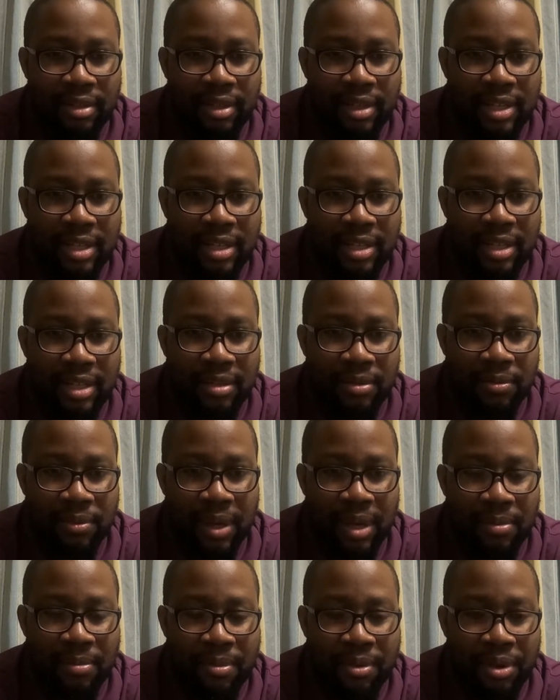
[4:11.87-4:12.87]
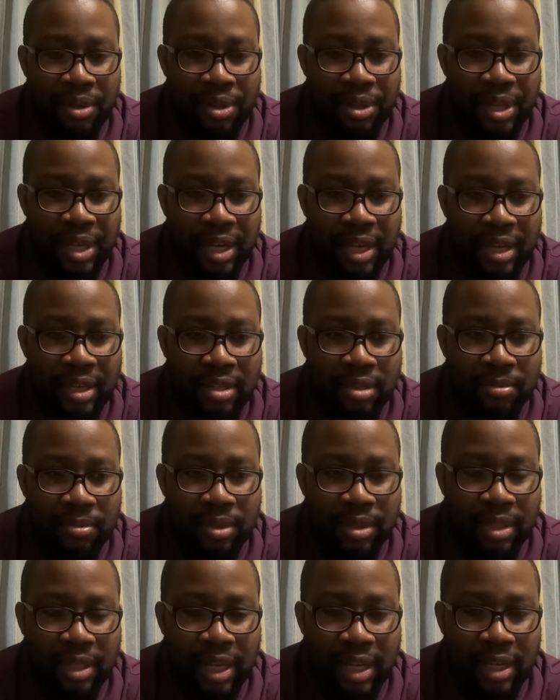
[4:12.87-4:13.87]
It's way more thick. It's
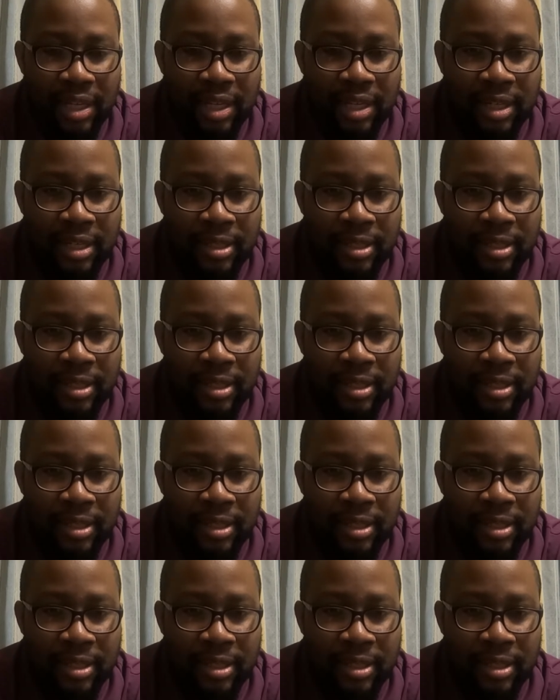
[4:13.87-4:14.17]
almost like